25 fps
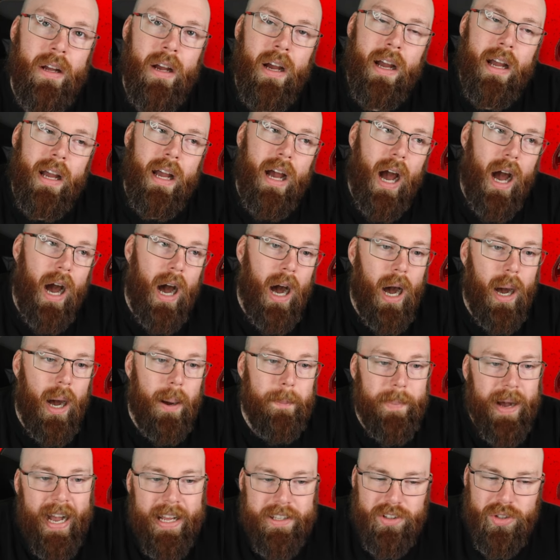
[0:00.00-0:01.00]
Um,
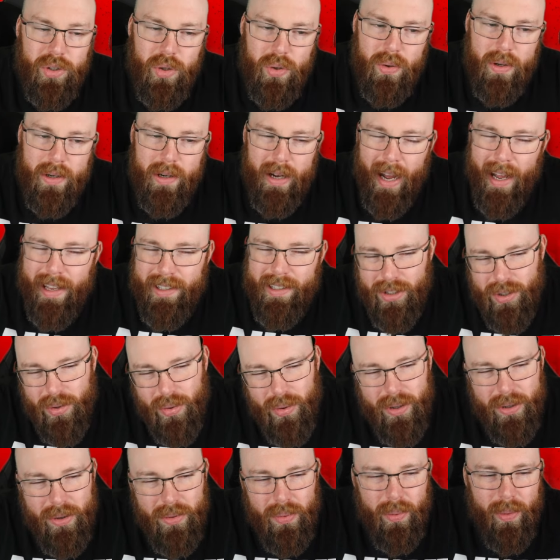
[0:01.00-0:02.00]
I do I do
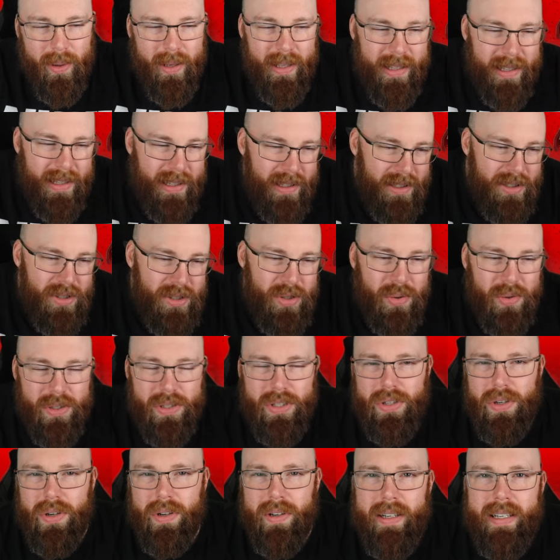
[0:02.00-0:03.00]
agree to a
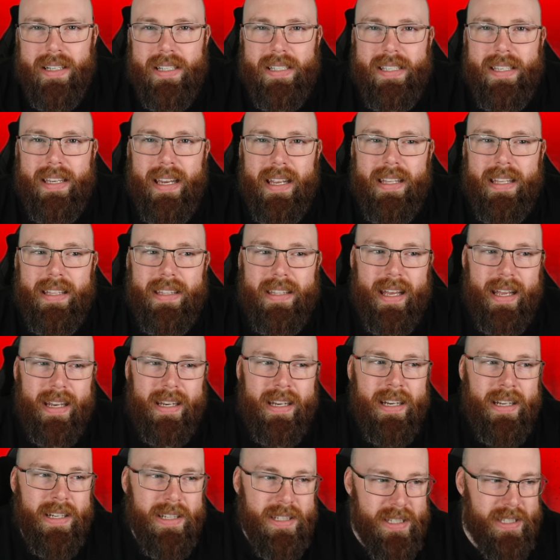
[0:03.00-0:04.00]
certain extent that
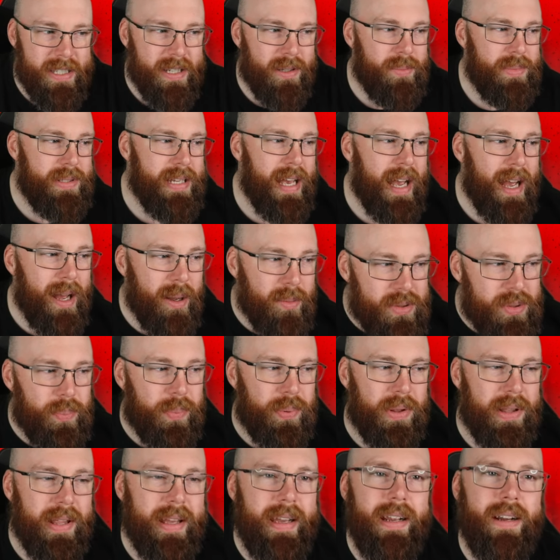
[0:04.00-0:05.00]
sometimes
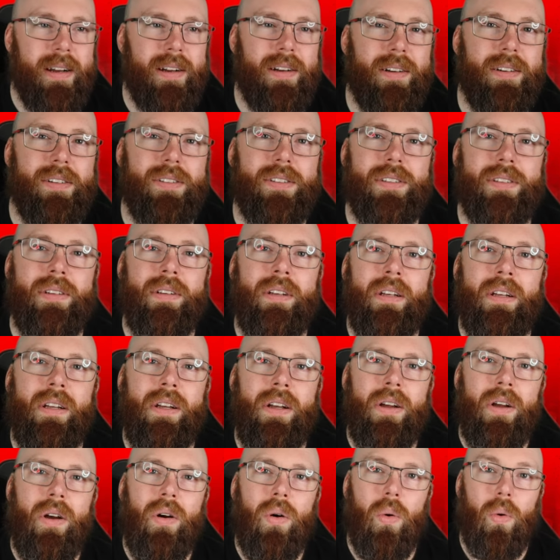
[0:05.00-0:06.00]
players
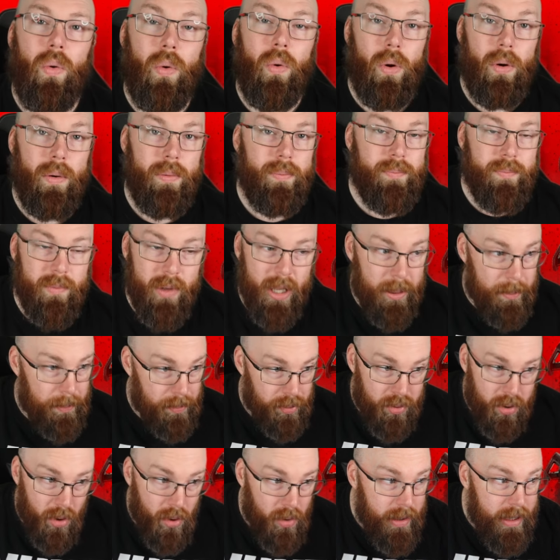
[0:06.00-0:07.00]
or
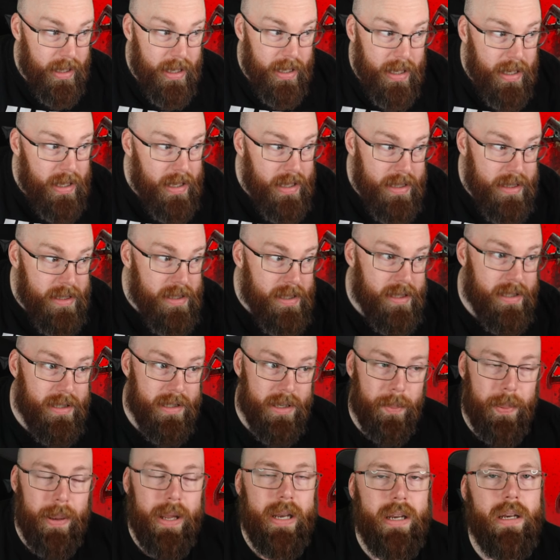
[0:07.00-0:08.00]
employees,
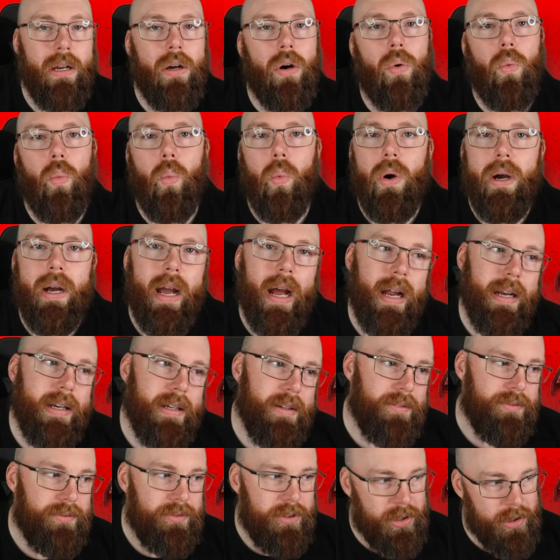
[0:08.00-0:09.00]
depending on what kind
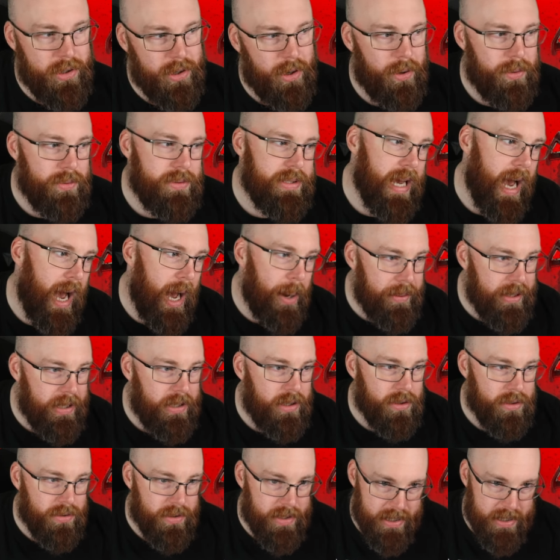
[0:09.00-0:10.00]
of you know topic
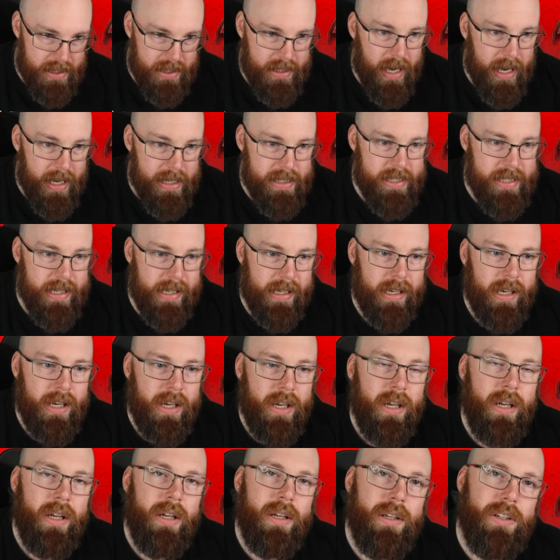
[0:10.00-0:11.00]
you're discussing,
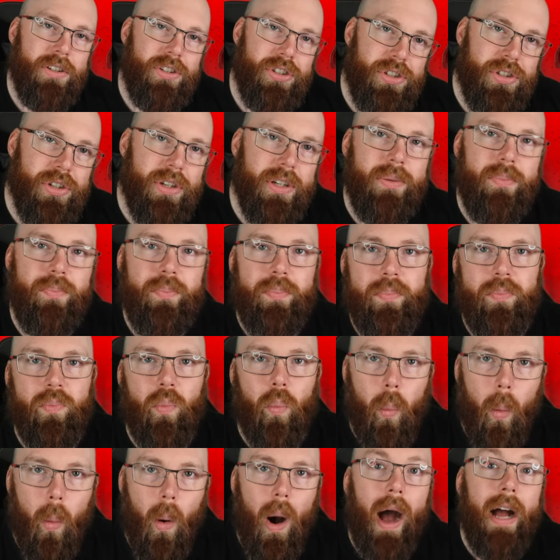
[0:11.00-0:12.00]
should
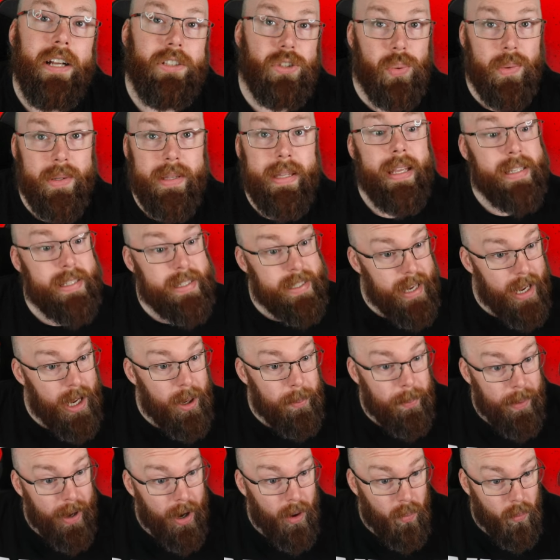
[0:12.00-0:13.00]
watch what they say
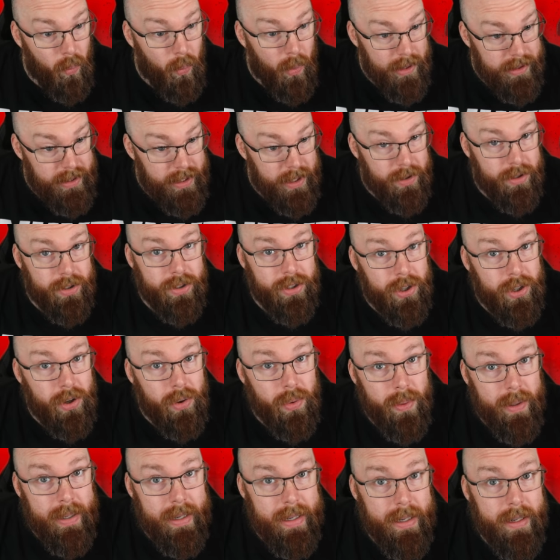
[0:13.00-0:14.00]
about what they're
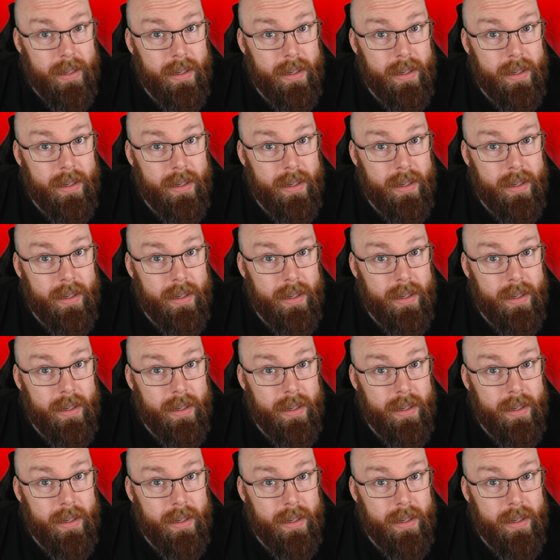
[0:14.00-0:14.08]
doing.